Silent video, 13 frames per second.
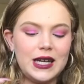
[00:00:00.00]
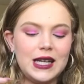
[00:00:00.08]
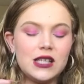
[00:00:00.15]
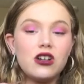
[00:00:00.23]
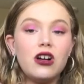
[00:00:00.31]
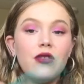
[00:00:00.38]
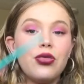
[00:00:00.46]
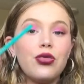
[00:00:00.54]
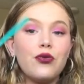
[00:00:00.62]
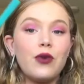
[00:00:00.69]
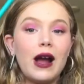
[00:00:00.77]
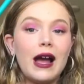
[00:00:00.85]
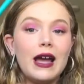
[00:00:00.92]
It's called
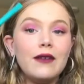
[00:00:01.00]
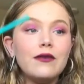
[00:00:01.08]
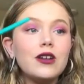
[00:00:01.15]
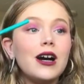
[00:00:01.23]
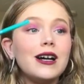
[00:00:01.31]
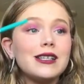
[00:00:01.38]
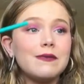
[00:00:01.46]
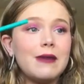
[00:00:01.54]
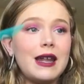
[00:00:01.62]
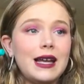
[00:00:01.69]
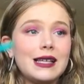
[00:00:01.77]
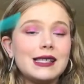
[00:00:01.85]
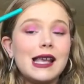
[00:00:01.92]
Thrive
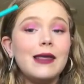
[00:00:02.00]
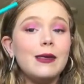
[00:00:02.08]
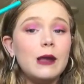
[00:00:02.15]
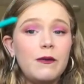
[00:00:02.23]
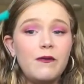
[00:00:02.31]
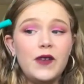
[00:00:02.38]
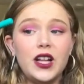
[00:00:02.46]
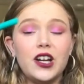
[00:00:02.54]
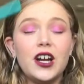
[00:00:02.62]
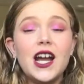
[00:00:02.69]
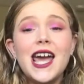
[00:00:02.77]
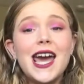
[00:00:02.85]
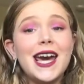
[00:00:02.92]
Causemetics Lip Filler,
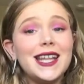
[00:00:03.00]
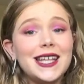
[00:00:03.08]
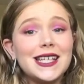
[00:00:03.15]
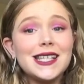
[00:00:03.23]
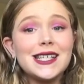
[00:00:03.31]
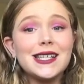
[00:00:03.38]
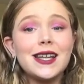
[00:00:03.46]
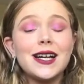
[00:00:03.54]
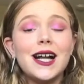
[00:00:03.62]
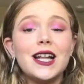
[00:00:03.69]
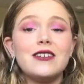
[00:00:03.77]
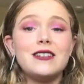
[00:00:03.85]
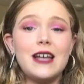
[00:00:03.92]
and this is in the
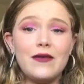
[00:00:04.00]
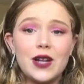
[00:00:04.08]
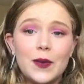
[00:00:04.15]
color Devon.